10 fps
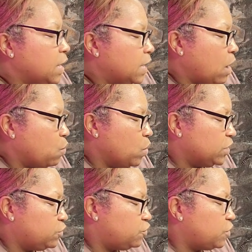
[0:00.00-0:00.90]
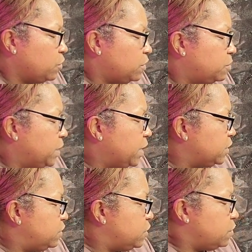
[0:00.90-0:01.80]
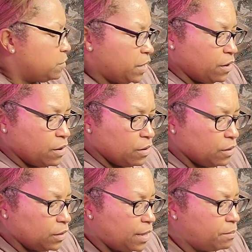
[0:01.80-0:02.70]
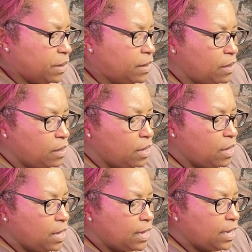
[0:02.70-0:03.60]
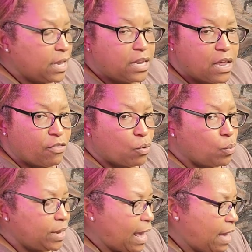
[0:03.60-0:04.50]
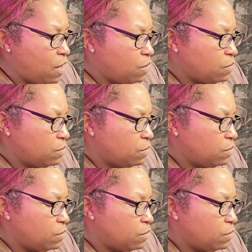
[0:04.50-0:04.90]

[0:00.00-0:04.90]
And I want to show this plug to you here. Let me get another one out.